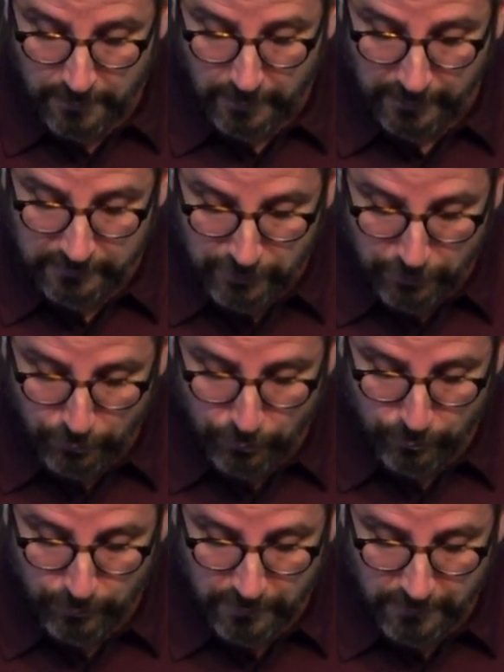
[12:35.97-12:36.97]
and
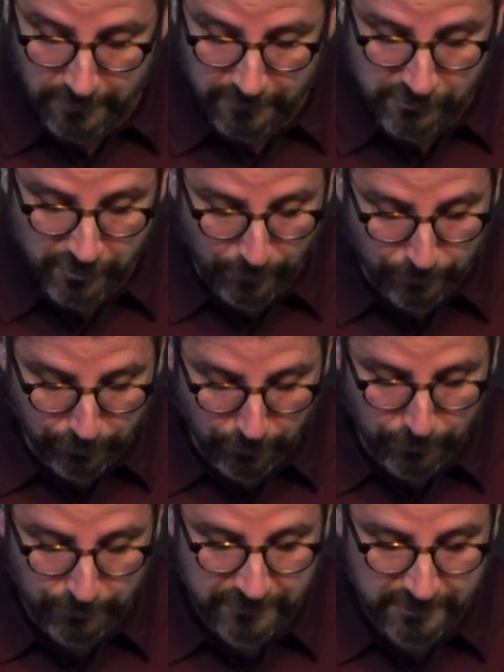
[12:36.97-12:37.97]
you shall
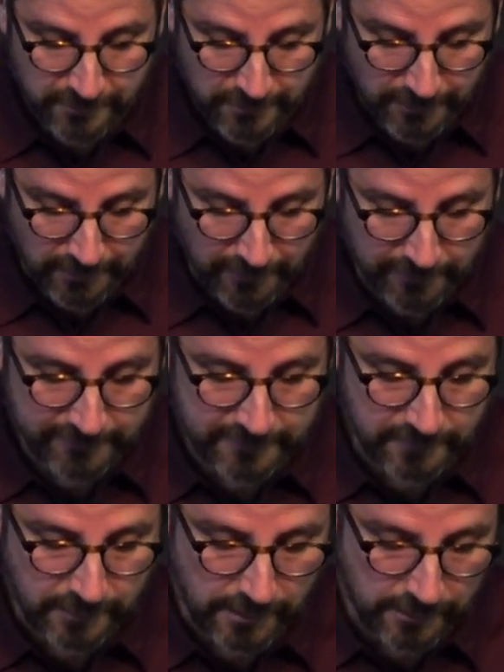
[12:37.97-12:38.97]
bruise
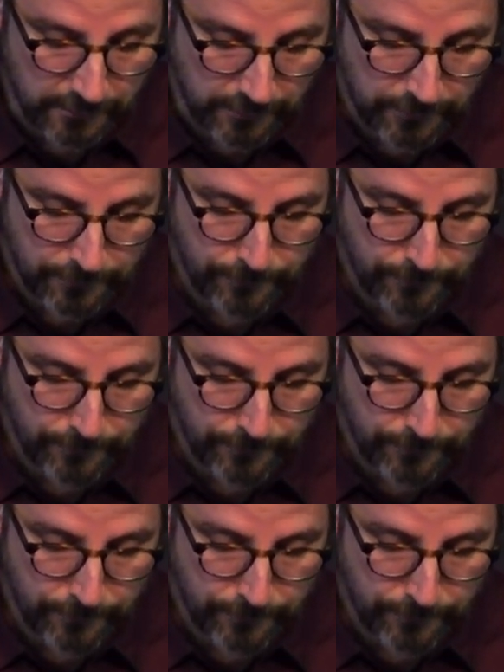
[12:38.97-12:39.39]
his heel.